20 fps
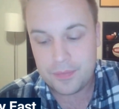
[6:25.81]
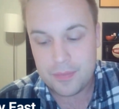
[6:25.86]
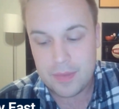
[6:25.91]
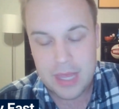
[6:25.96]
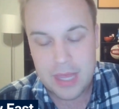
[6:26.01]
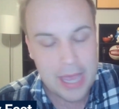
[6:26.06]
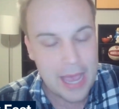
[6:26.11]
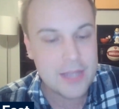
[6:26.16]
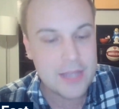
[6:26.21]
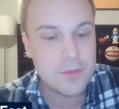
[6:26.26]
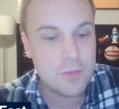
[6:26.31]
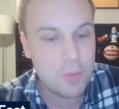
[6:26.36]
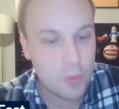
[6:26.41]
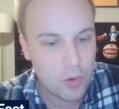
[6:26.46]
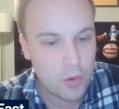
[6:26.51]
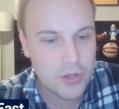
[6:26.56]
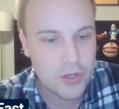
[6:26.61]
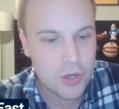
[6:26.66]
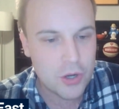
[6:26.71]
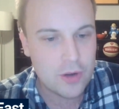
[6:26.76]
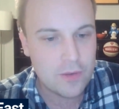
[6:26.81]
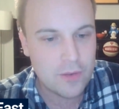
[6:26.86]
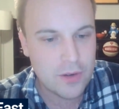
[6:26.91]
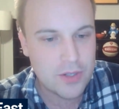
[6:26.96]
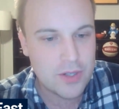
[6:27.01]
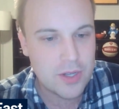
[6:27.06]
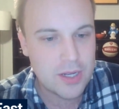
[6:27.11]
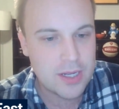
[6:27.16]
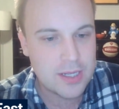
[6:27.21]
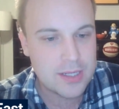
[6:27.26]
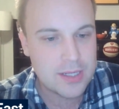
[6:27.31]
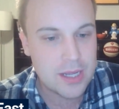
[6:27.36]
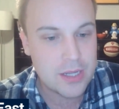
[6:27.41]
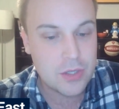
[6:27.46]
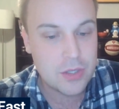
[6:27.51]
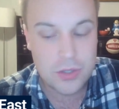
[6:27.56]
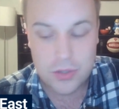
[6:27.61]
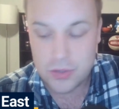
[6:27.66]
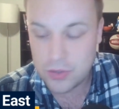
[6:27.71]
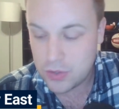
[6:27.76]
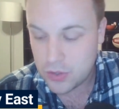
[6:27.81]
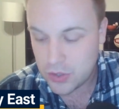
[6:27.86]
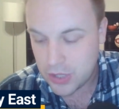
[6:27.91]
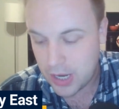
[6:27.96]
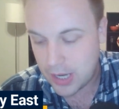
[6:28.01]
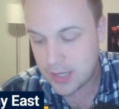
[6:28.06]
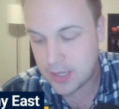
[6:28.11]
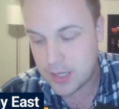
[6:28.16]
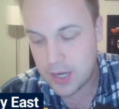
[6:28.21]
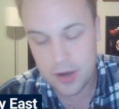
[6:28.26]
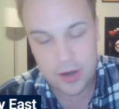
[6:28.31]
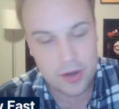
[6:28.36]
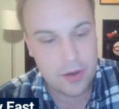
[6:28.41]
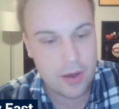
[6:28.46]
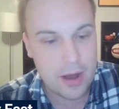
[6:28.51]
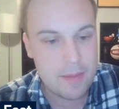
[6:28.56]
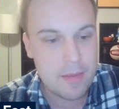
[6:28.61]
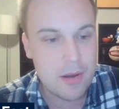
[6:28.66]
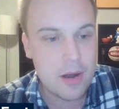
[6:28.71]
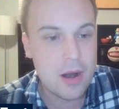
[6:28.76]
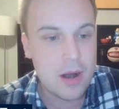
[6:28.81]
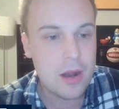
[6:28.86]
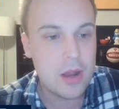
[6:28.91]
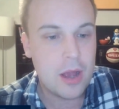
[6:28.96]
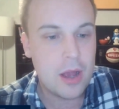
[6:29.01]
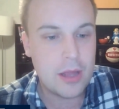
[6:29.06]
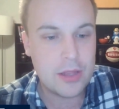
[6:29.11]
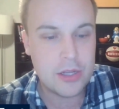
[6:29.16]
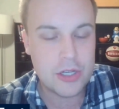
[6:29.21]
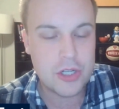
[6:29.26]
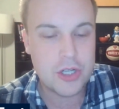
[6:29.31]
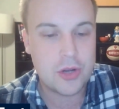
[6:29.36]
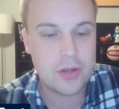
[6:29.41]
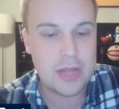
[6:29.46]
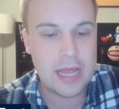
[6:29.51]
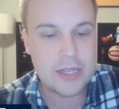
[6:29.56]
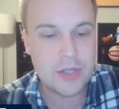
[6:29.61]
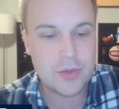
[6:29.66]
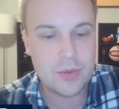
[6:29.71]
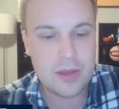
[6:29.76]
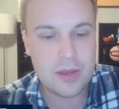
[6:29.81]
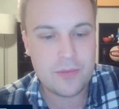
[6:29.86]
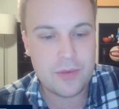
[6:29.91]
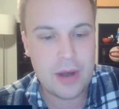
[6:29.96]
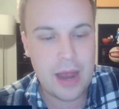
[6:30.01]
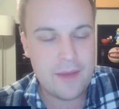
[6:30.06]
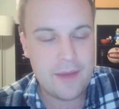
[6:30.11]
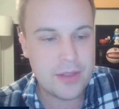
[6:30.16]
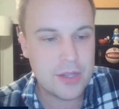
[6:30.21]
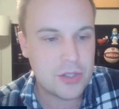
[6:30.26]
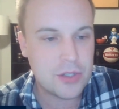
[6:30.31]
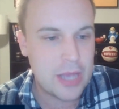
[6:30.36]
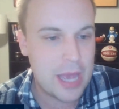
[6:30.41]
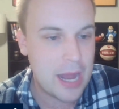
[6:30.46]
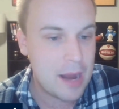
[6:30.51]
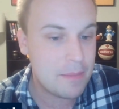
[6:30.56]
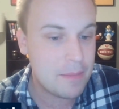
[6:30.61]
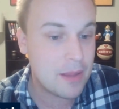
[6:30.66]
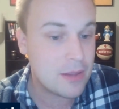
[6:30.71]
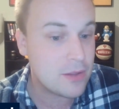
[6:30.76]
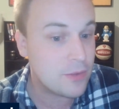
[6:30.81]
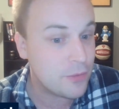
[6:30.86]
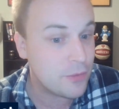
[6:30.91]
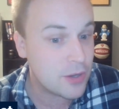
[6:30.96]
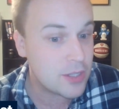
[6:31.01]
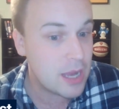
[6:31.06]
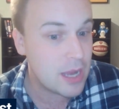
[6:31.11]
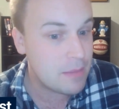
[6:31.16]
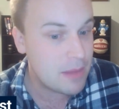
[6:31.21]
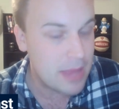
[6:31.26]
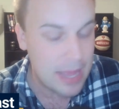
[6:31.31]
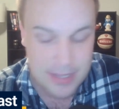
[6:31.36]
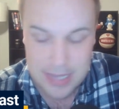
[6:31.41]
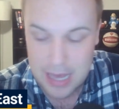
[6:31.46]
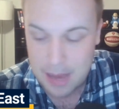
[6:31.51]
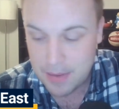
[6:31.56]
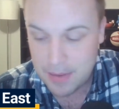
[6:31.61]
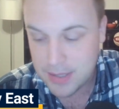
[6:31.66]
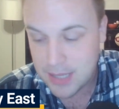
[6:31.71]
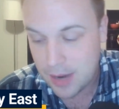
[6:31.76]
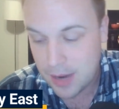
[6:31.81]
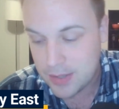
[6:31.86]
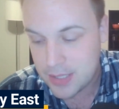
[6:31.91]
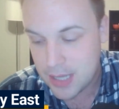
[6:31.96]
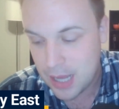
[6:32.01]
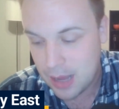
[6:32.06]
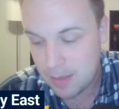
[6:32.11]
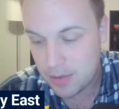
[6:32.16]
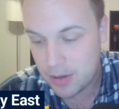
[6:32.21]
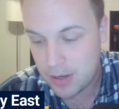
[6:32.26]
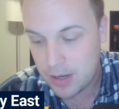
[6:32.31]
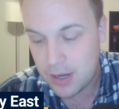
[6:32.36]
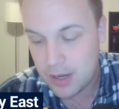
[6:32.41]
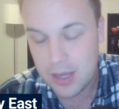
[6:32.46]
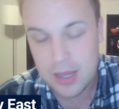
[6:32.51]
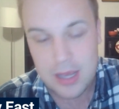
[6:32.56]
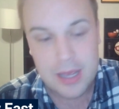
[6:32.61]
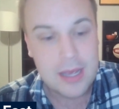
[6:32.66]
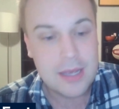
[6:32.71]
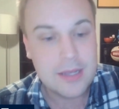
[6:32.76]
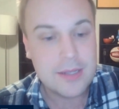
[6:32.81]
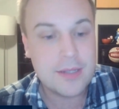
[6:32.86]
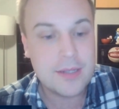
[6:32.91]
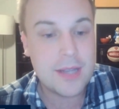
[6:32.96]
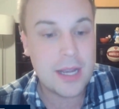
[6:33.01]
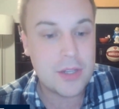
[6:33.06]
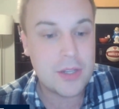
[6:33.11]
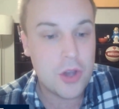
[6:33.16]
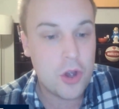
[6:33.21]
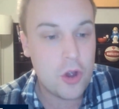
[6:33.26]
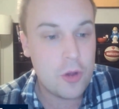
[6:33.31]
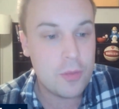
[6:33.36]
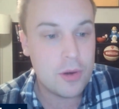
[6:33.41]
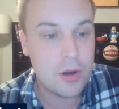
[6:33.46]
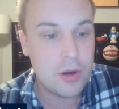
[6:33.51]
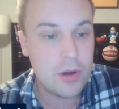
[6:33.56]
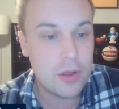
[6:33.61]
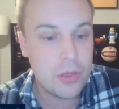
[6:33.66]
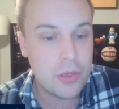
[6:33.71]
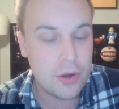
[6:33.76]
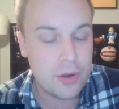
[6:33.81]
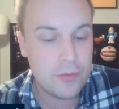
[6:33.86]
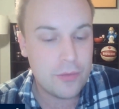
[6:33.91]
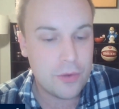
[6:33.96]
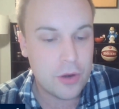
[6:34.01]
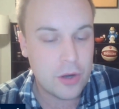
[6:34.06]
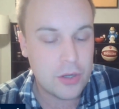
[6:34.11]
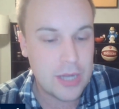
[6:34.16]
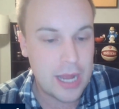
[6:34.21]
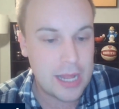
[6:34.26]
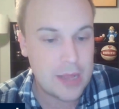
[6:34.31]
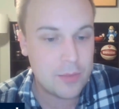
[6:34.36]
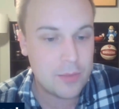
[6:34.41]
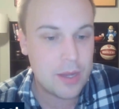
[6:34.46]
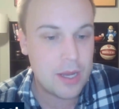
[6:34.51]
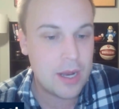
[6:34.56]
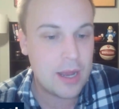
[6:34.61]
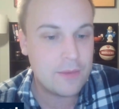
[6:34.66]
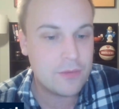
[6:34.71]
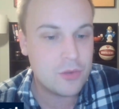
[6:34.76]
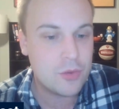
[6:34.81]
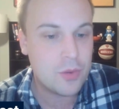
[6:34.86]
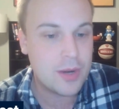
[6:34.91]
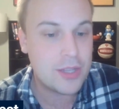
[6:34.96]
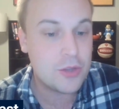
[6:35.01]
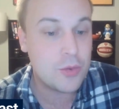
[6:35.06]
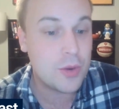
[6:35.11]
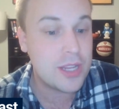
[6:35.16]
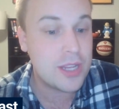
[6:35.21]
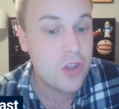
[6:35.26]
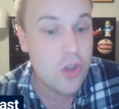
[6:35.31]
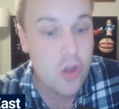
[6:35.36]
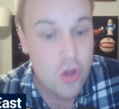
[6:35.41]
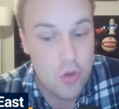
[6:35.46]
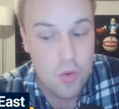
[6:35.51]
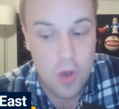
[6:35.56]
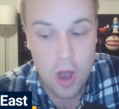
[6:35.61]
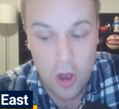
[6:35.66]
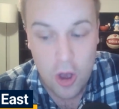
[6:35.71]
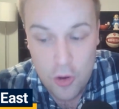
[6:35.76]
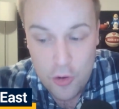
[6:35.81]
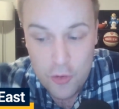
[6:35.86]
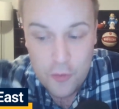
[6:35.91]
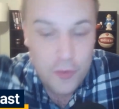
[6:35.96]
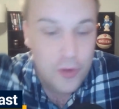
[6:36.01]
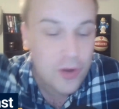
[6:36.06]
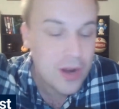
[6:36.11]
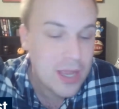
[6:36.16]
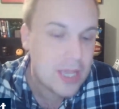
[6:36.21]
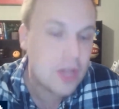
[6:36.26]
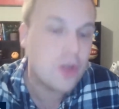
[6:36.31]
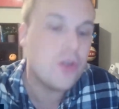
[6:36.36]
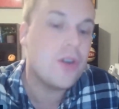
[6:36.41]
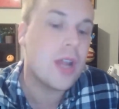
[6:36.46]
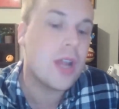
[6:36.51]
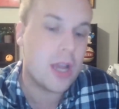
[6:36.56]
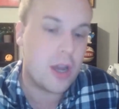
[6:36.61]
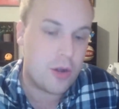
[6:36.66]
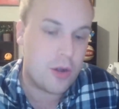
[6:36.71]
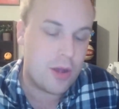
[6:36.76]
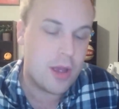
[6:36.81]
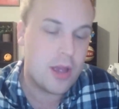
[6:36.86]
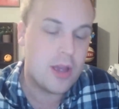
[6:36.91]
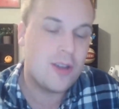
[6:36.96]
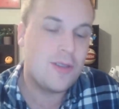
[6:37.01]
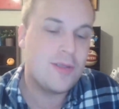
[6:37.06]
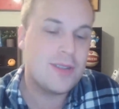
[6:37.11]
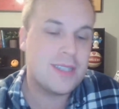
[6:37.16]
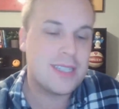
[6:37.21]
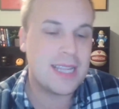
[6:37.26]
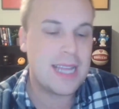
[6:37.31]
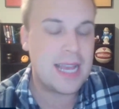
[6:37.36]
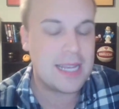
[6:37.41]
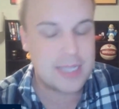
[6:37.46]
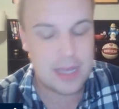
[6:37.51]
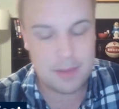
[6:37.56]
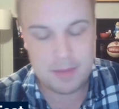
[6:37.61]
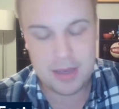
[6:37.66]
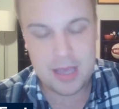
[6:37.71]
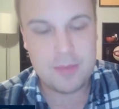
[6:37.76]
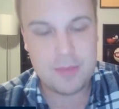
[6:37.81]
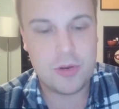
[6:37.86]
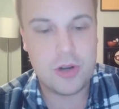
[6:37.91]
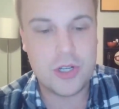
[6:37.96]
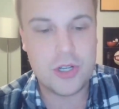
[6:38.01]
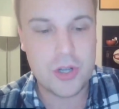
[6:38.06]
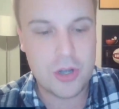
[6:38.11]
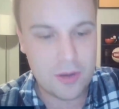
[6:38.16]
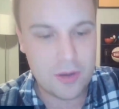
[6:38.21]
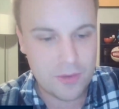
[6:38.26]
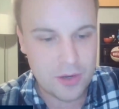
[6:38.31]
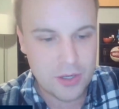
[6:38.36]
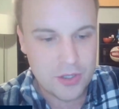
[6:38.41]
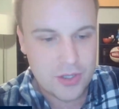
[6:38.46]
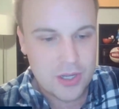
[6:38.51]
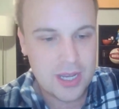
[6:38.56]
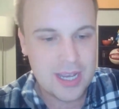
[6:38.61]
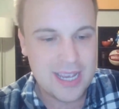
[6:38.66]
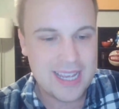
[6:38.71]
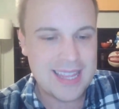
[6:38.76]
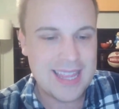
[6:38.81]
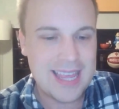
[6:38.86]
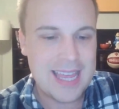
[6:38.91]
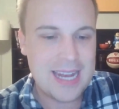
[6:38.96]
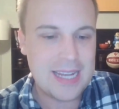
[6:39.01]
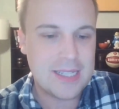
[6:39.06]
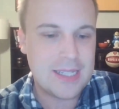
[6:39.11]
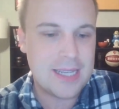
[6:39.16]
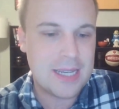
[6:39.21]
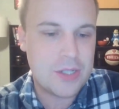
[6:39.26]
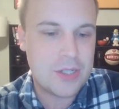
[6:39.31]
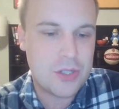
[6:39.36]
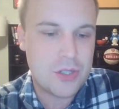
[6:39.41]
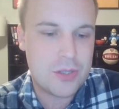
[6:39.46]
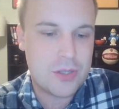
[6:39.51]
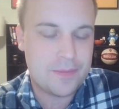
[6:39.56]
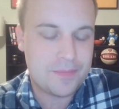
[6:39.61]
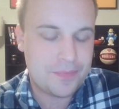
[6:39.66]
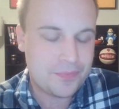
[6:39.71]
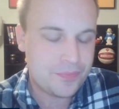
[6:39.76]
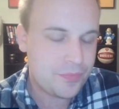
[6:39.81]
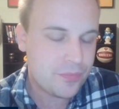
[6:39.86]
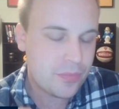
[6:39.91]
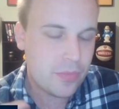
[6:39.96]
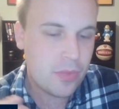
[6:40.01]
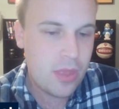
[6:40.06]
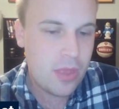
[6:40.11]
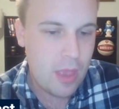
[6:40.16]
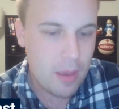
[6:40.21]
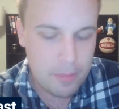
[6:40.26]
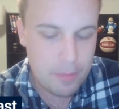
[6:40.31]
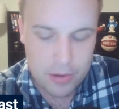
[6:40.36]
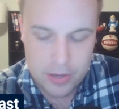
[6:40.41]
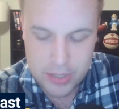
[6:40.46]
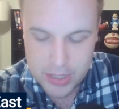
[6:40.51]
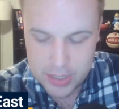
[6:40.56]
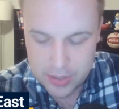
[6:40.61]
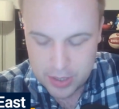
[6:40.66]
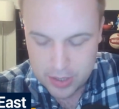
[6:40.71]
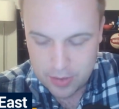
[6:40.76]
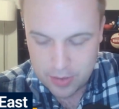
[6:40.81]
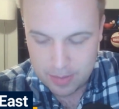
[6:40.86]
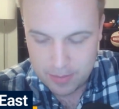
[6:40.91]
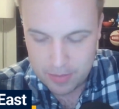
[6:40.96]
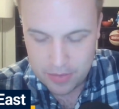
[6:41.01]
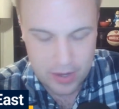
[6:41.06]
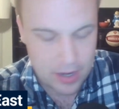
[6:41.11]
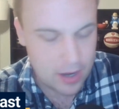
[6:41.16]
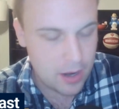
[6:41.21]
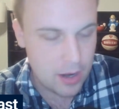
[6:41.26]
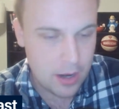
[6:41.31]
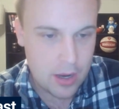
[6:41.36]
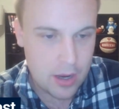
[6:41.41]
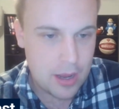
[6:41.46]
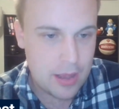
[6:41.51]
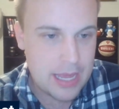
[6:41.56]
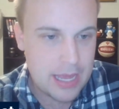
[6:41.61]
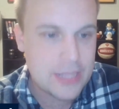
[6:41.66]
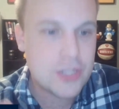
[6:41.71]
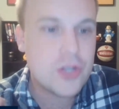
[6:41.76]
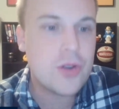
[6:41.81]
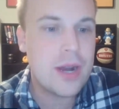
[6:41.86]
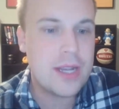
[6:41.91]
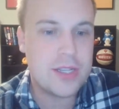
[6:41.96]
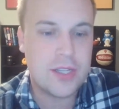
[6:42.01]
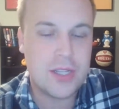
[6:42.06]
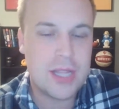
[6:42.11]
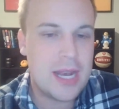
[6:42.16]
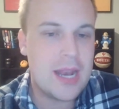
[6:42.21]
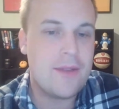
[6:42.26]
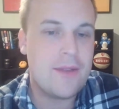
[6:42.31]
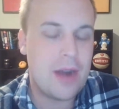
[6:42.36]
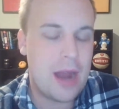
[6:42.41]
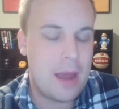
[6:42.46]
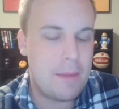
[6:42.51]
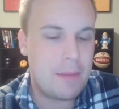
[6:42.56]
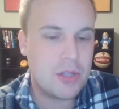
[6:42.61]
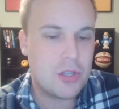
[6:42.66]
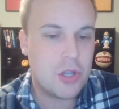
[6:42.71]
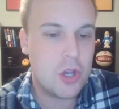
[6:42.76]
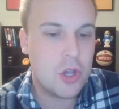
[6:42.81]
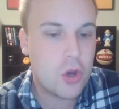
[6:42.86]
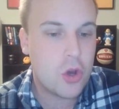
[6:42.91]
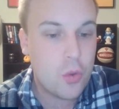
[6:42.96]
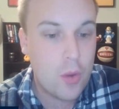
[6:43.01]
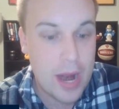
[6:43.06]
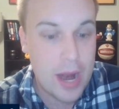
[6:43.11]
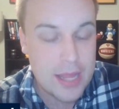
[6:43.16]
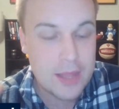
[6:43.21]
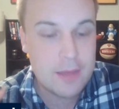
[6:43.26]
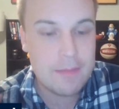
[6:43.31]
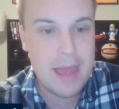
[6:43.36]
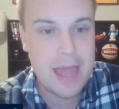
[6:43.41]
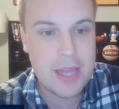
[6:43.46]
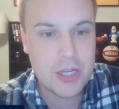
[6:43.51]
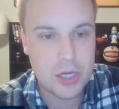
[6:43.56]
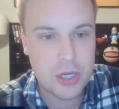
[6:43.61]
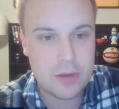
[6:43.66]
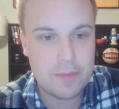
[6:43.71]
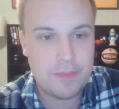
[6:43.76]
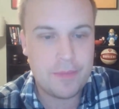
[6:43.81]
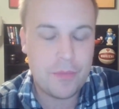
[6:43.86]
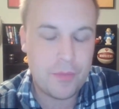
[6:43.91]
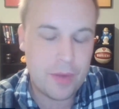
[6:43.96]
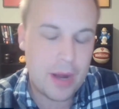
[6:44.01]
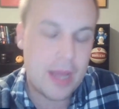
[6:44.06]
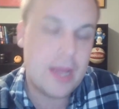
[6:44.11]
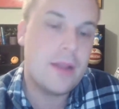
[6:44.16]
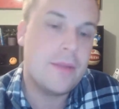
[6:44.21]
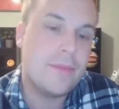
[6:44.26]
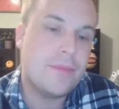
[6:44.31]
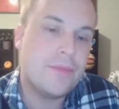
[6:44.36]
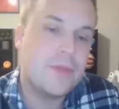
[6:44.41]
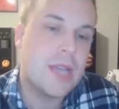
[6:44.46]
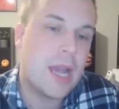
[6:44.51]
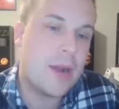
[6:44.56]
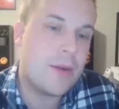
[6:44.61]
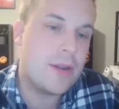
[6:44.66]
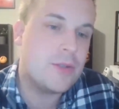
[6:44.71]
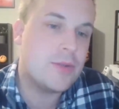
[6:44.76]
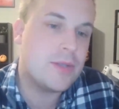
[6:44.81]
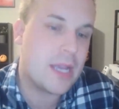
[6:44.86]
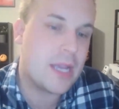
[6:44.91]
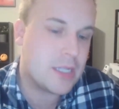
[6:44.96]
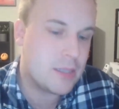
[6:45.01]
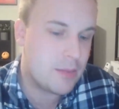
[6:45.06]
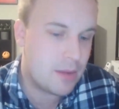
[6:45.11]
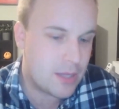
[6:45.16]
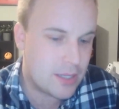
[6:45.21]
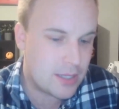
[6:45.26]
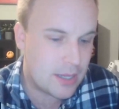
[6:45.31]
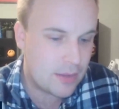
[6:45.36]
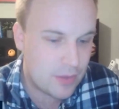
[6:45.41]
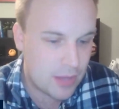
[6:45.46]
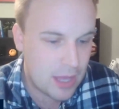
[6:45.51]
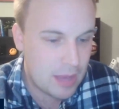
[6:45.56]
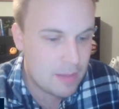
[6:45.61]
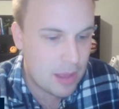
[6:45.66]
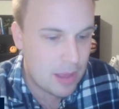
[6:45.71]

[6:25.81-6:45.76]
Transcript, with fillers: He has more turnovers than assists. Shout out to Derek Kramer on the show last week for having the stat up. That's the first time that's happened to Tyrese Haliburton since October thirty-first, Halloween of twenty twenty-two. Over a year ago was the last time he had more turnovers than assists per Derek Kramer there. That's crazy. That never happens. Credit the Magic, right? Tyrese was asked about this after the game.